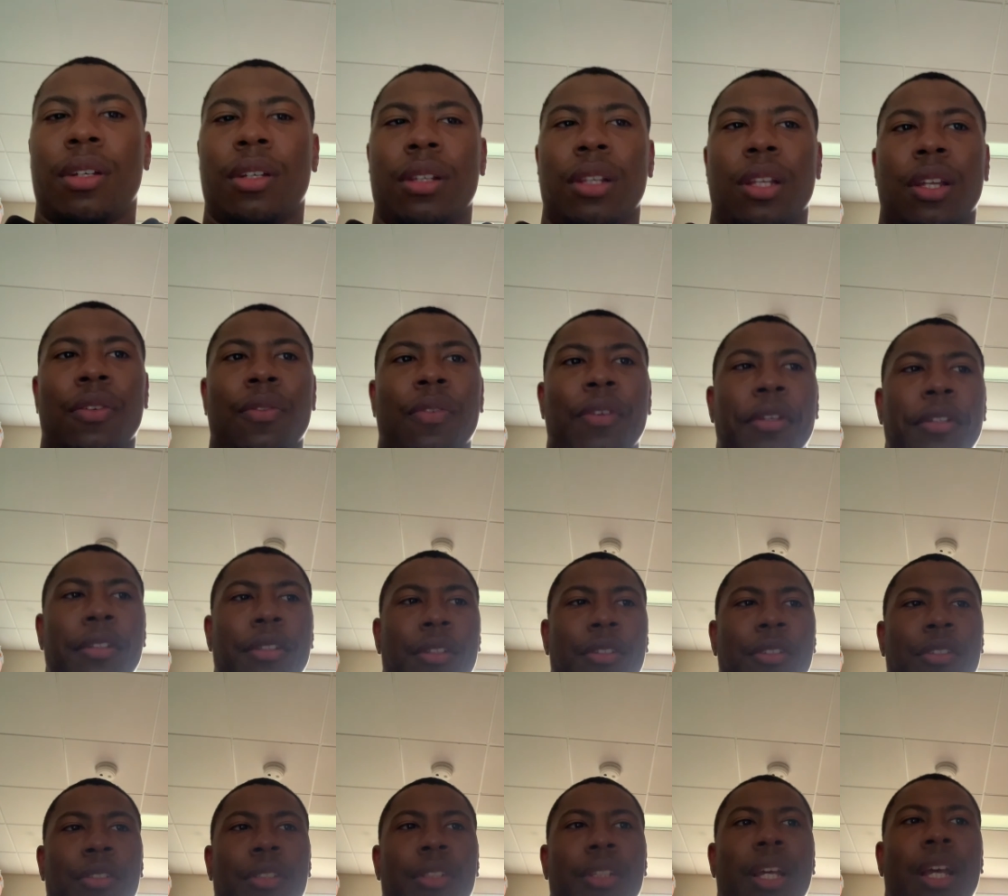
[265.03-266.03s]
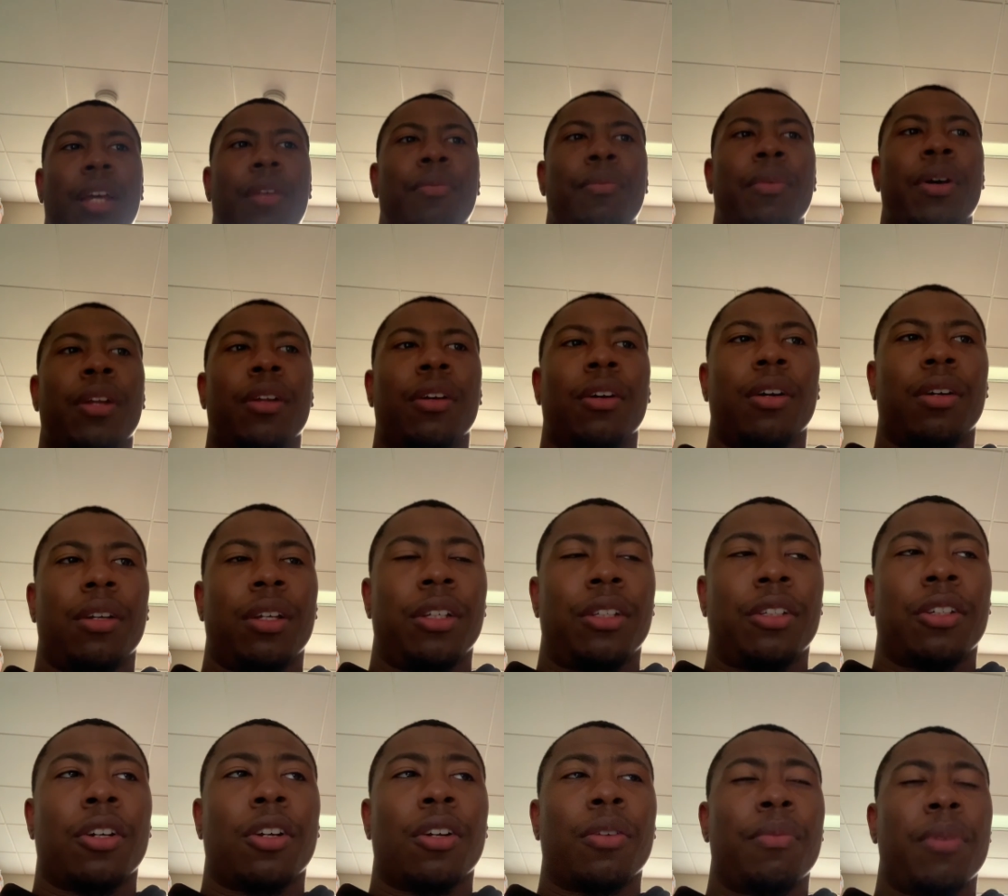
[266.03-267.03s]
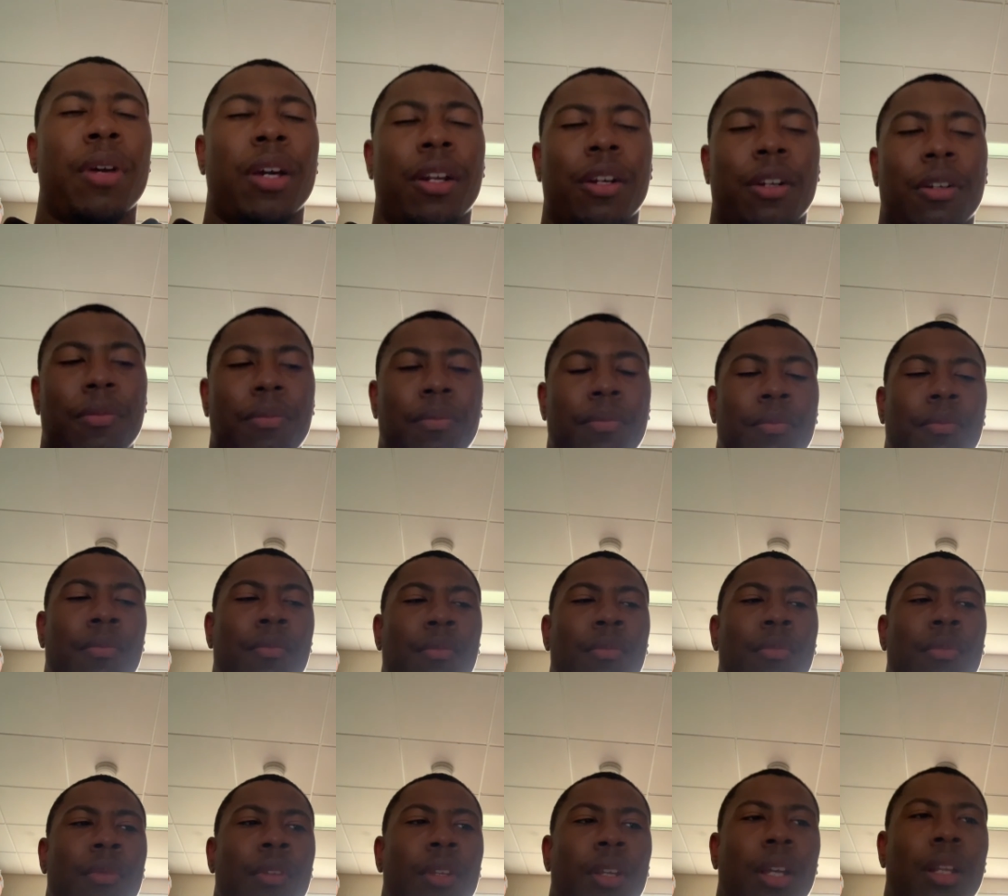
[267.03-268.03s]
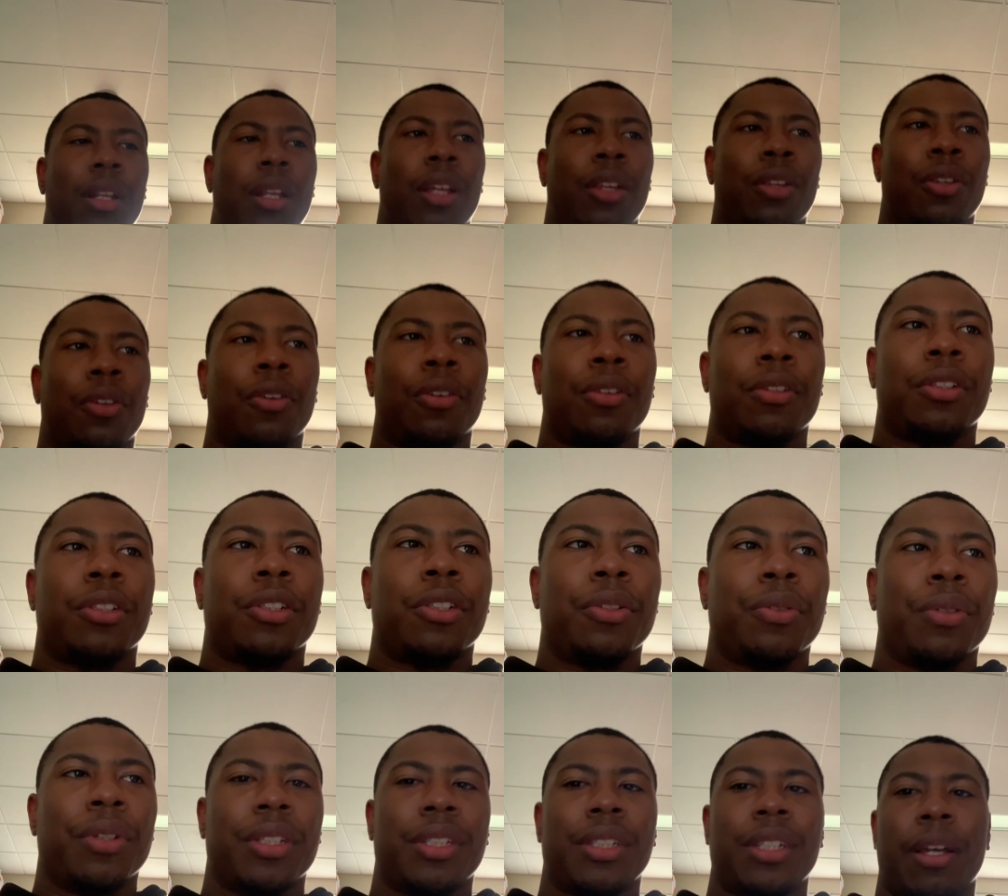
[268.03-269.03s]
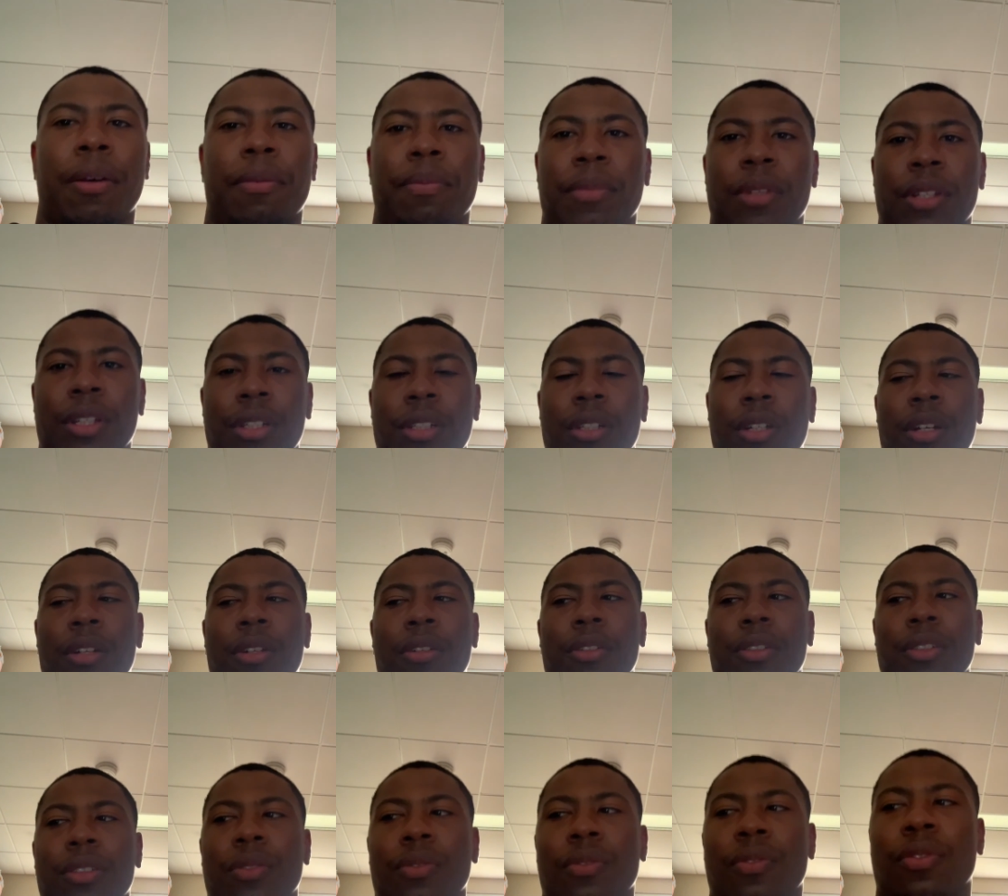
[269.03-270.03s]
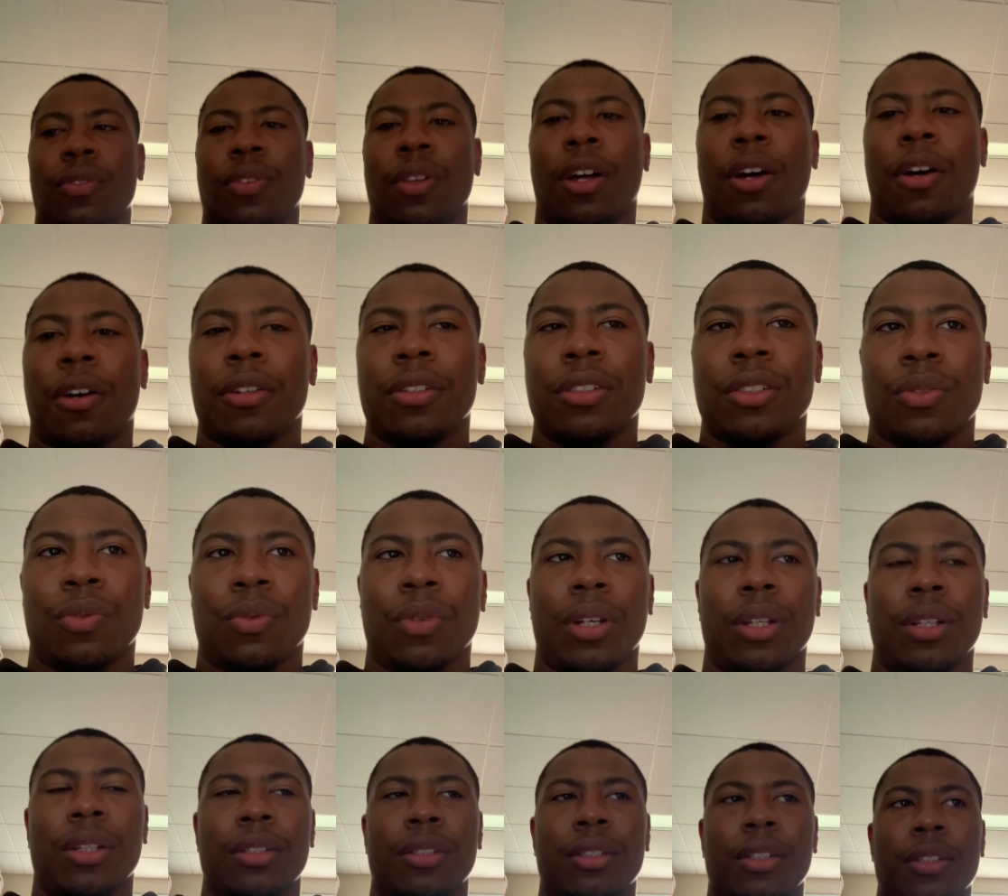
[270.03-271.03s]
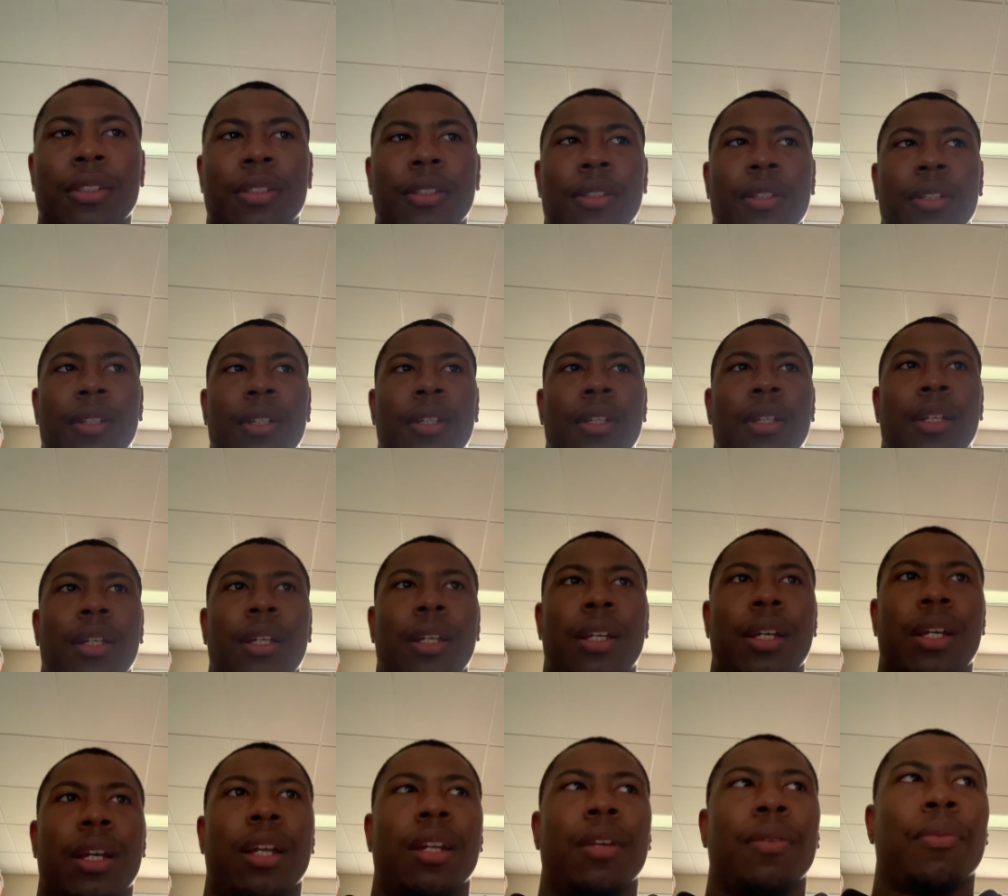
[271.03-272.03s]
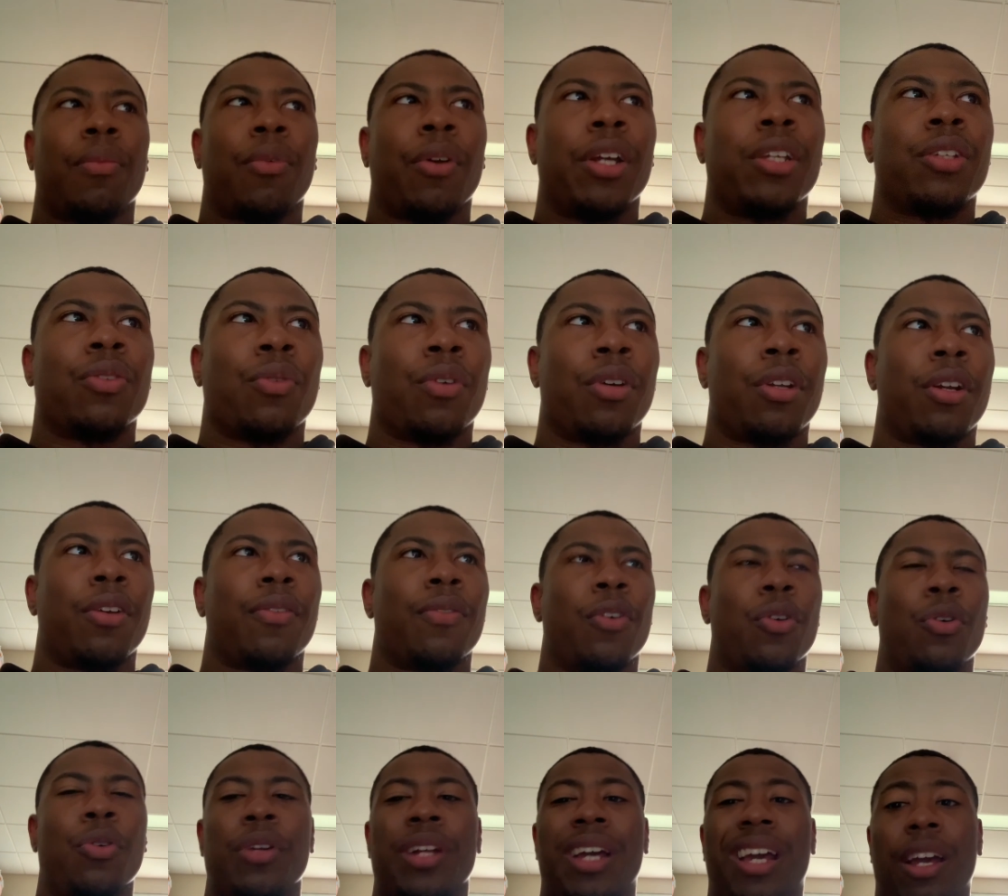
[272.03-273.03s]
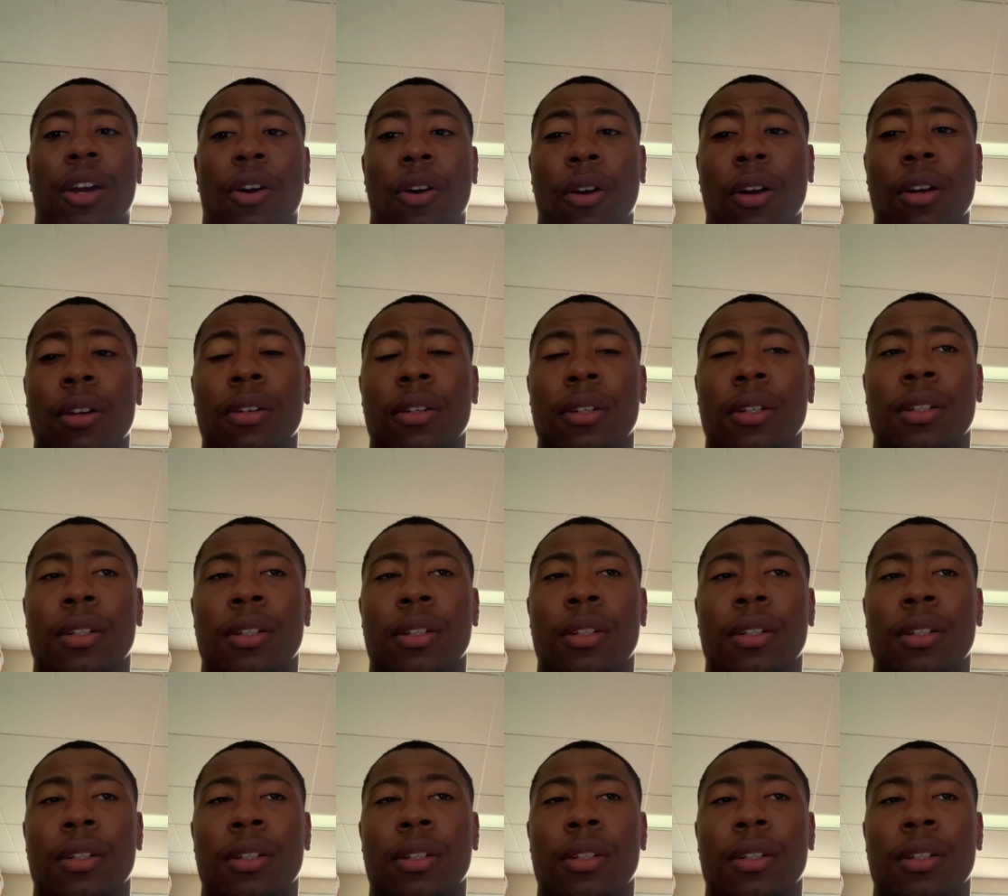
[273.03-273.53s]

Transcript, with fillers: They eventually understand be each other better, and they learn to accept each other's flaws and weaknesses, and embrace one another for who they are,